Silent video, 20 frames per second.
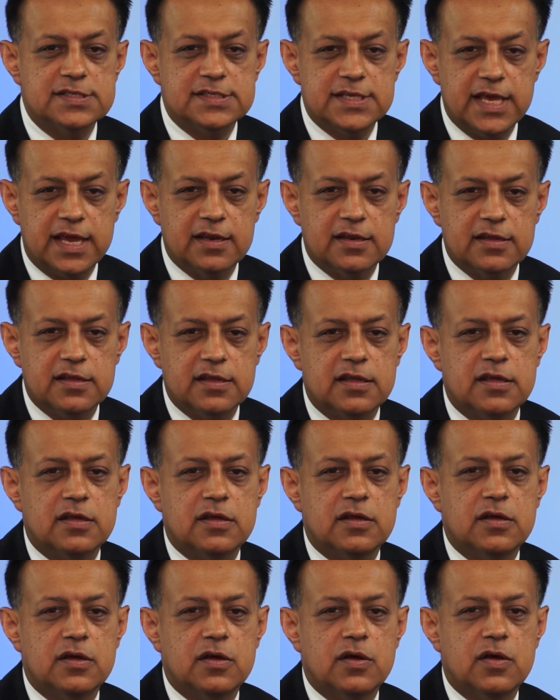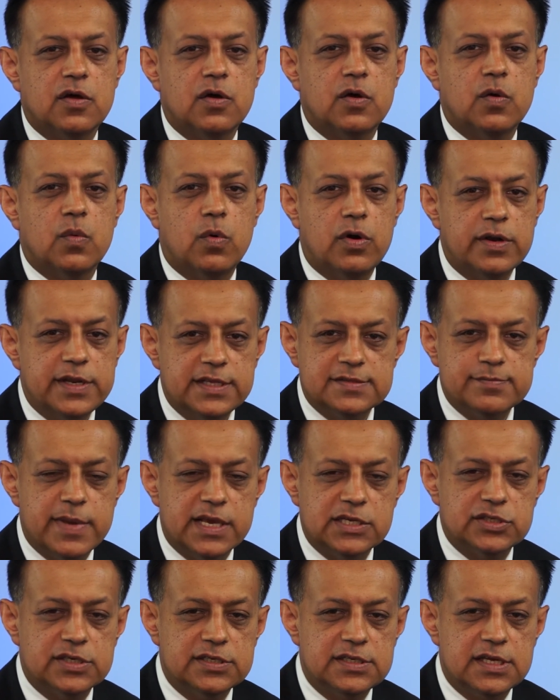said, what is
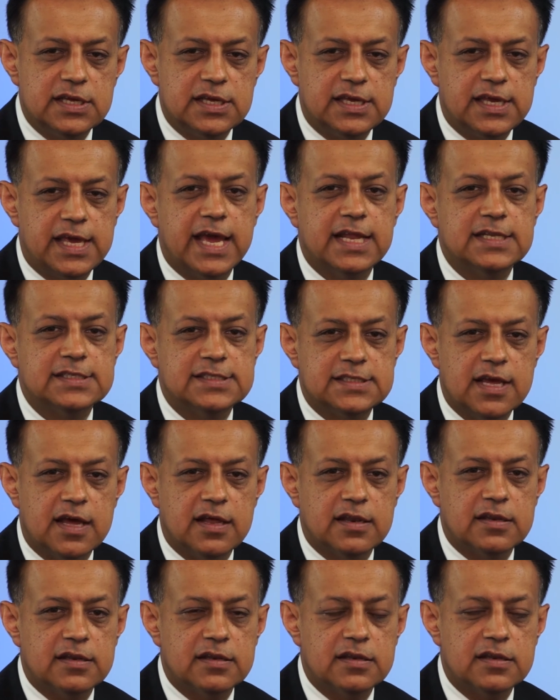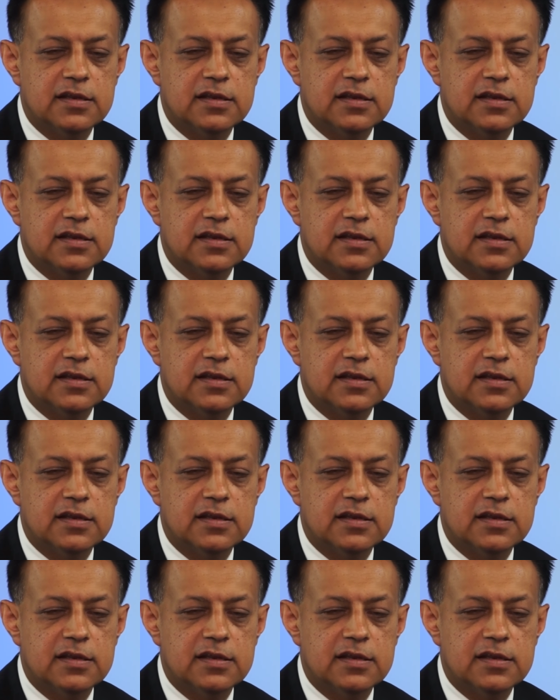measured gets done.